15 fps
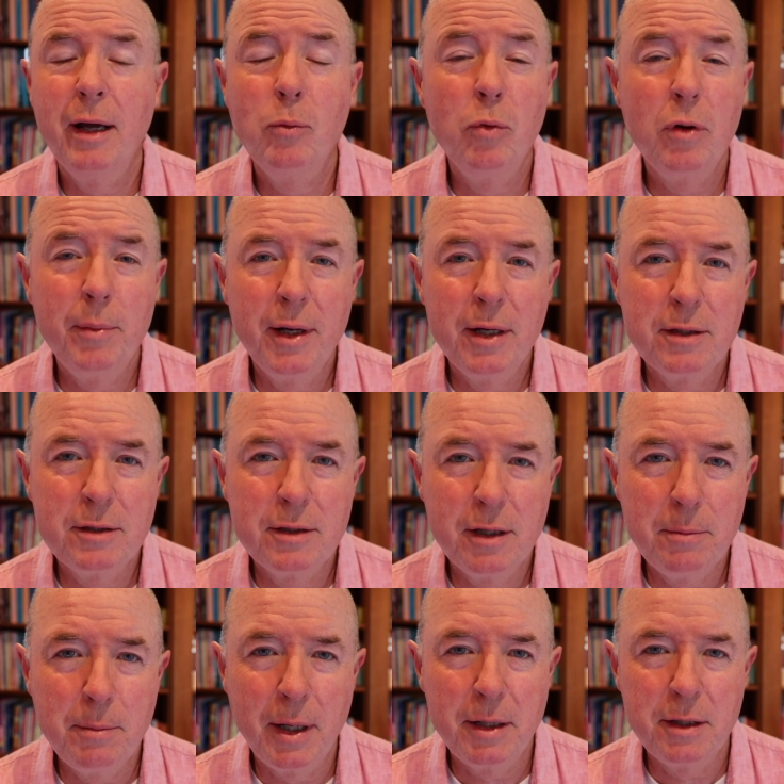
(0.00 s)
And what about his
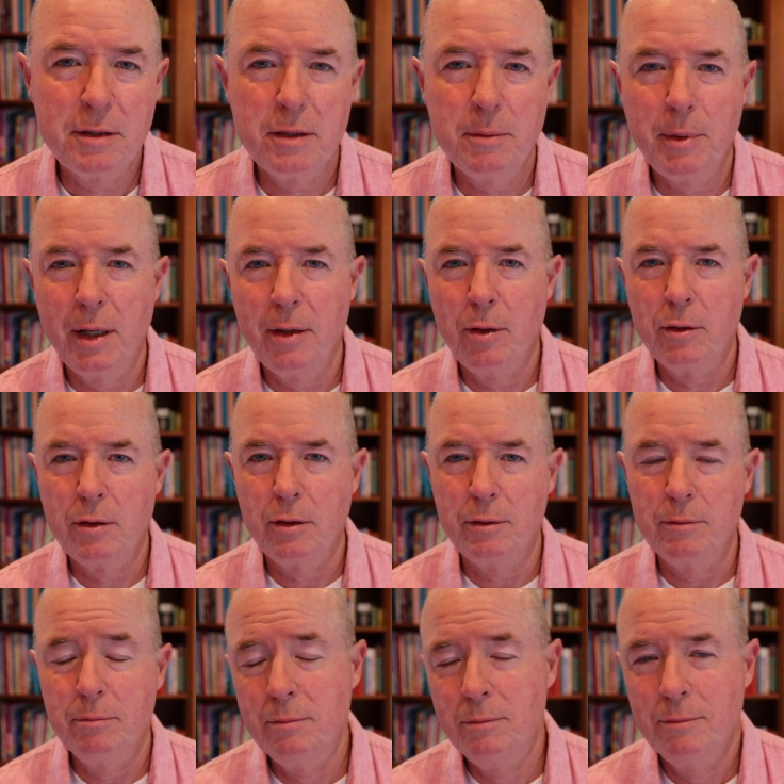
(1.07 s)
teammate Esteban Ocon?